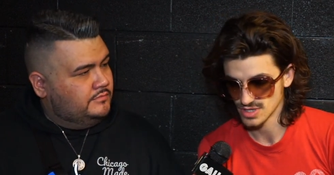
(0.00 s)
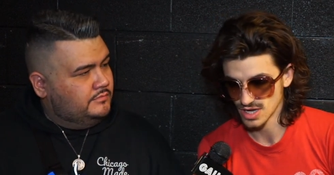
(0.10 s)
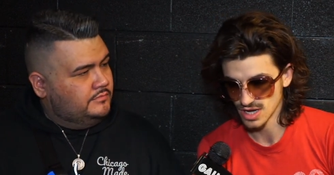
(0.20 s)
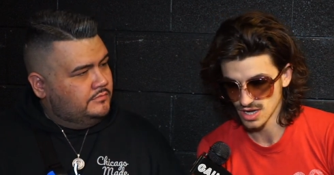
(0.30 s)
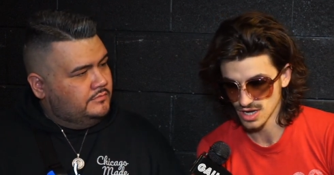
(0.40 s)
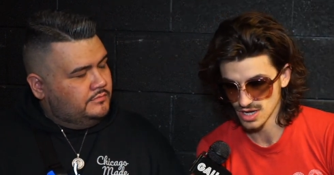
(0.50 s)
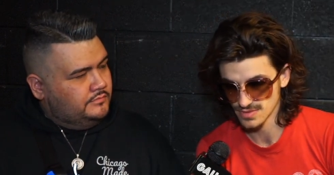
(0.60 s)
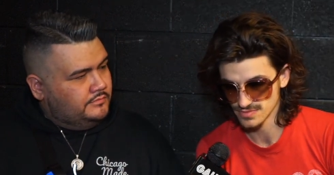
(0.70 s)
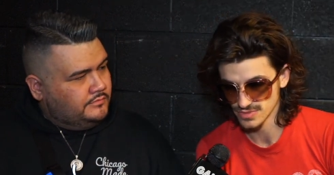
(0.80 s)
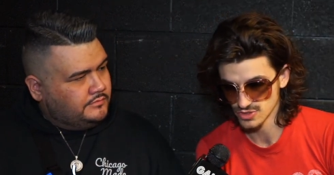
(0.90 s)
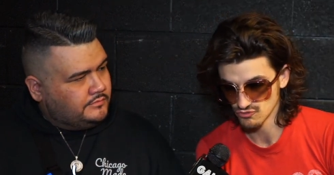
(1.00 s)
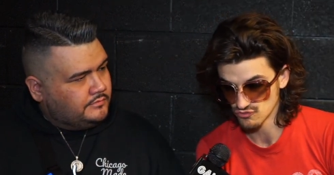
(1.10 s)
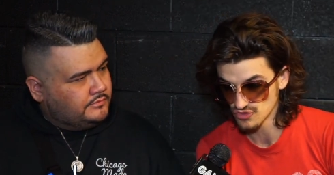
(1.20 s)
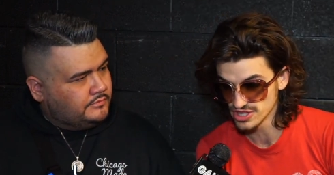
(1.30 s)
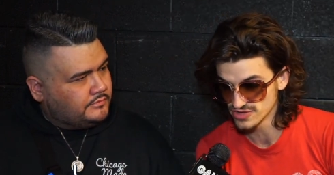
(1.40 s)
Speaker 1: Um,
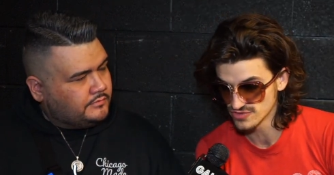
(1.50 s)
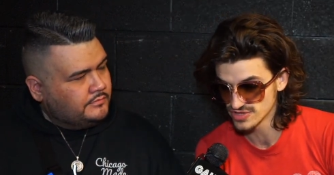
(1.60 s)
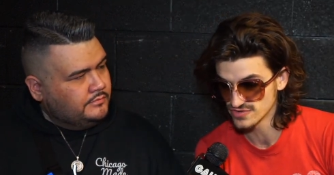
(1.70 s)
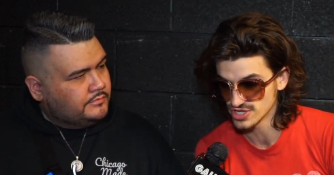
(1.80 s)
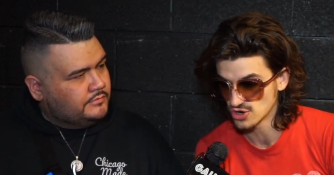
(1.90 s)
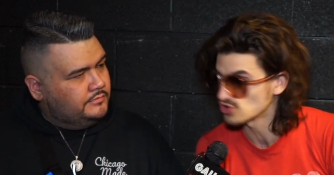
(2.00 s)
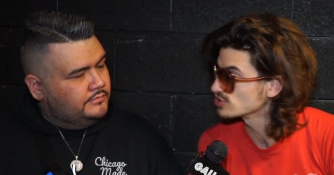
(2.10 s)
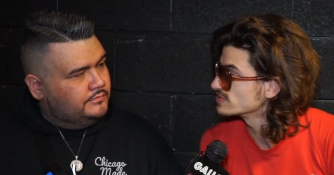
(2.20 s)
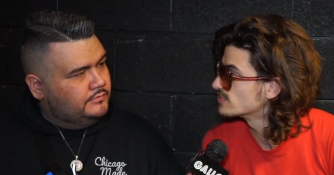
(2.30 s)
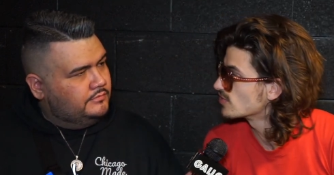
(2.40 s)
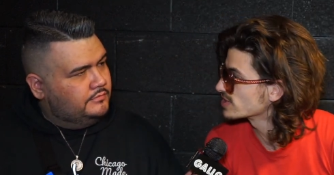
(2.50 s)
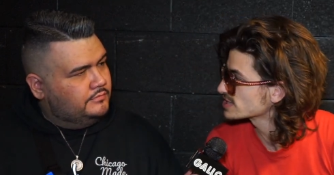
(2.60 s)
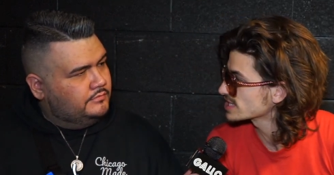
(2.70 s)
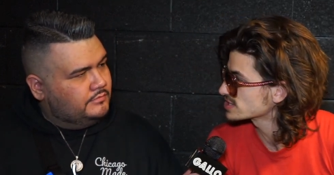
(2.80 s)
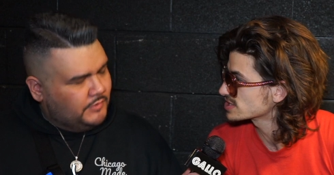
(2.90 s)
really, really, really early
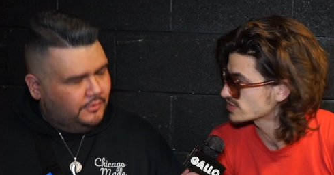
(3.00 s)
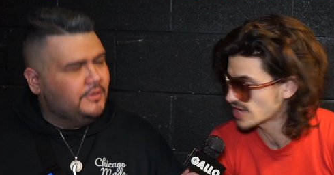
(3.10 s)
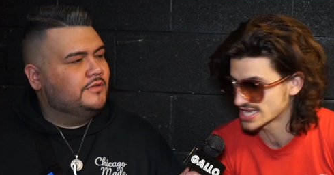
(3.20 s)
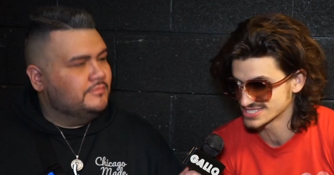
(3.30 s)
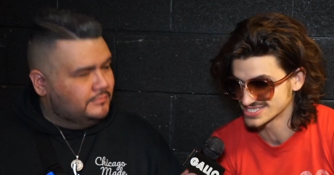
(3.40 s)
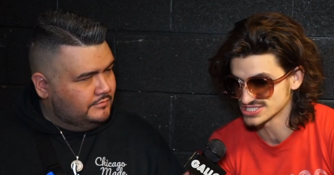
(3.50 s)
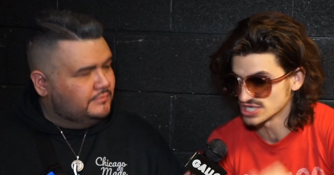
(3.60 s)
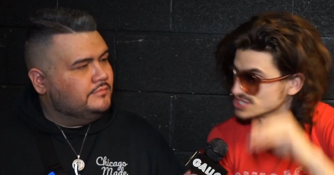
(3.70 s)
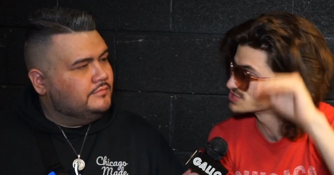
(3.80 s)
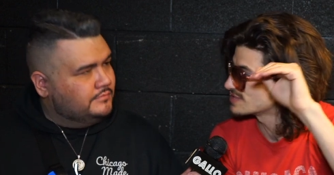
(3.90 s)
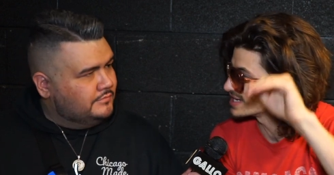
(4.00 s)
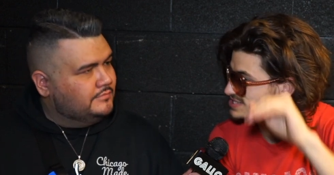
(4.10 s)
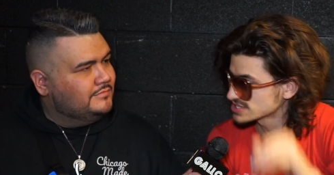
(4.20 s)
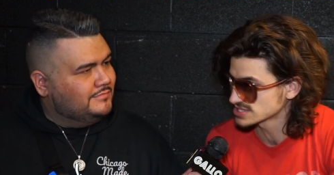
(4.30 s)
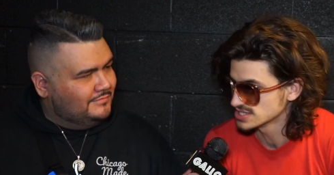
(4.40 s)
morning, like like as sun is
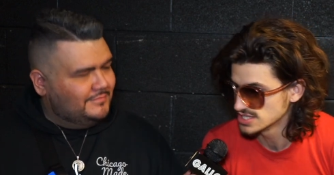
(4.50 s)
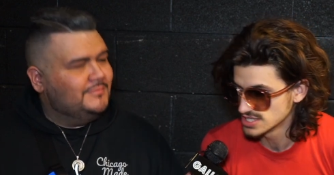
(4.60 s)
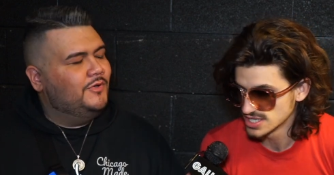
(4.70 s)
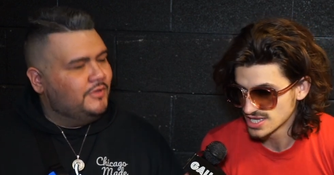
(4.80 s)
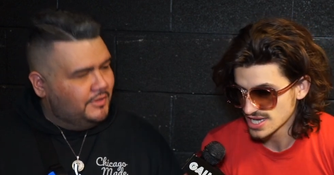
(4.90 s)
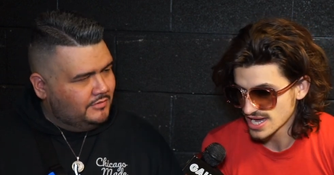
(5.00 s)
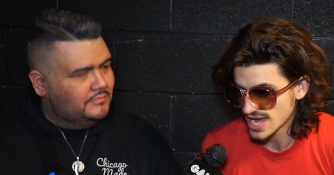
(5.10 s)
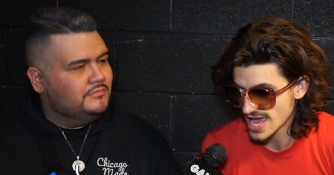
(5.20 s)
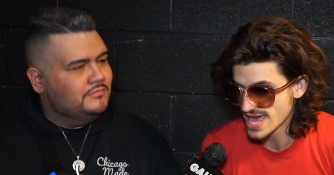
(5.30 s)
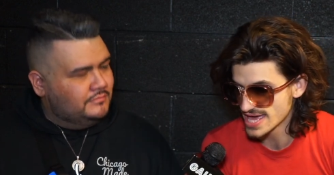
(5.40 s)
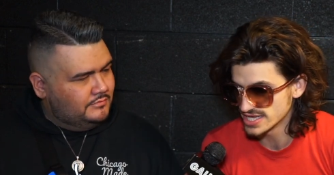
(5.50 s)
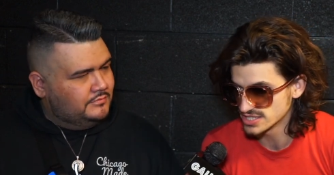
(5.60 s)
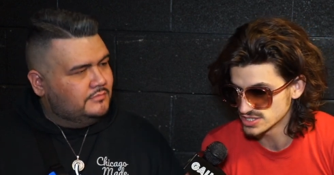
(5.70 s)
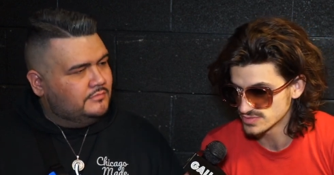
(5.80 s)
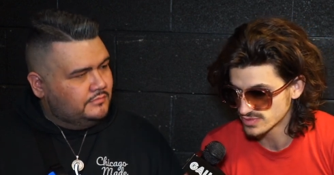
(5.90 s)
rising,
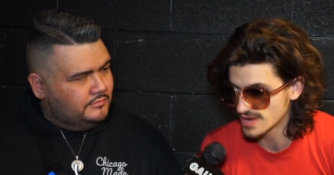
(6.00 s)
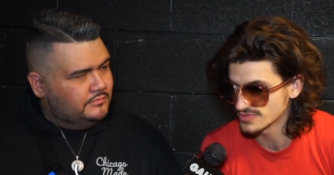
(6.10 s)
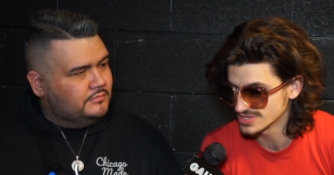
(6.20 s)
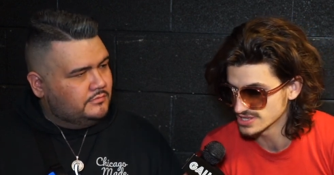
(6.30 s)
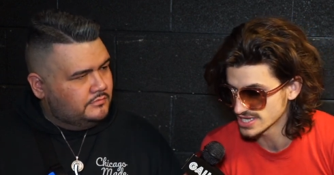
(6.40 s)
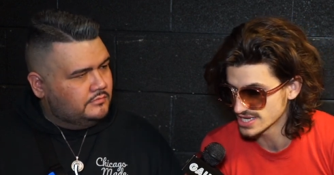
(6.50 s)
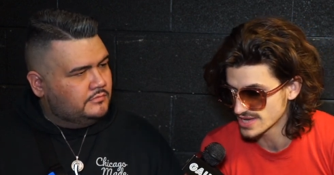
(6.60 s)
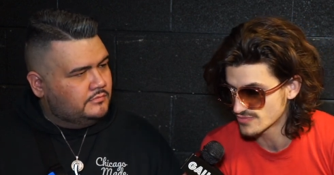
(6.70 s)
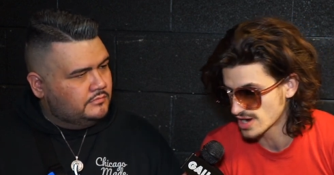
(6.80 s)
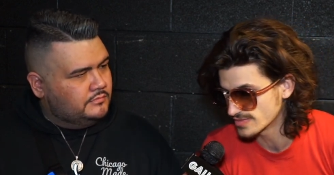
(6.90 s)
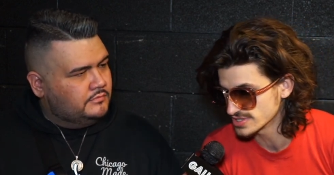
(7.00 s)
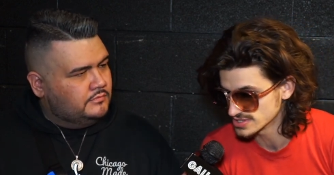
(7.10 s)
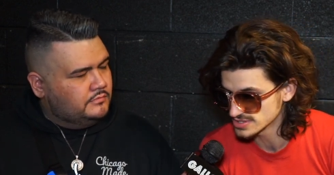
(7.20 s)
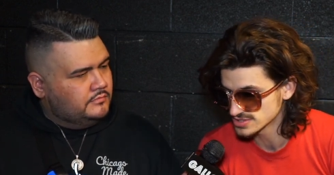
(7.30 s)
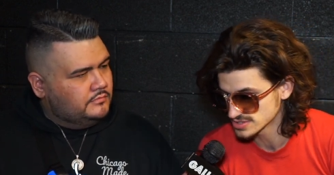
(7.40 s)
and probably late and
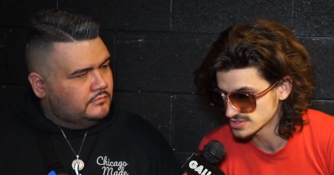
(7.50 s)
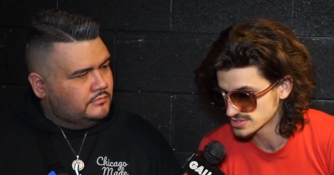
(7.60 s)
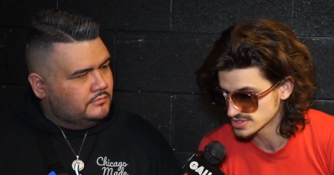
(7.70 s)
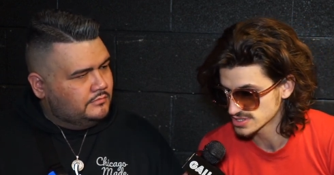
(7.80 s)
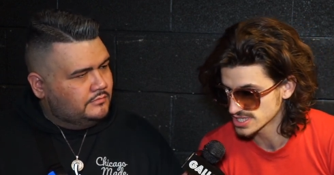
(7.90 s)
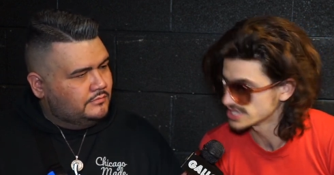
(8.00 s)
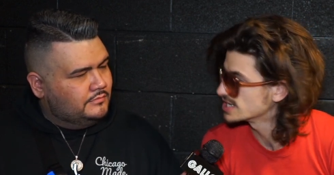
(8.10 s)
probably late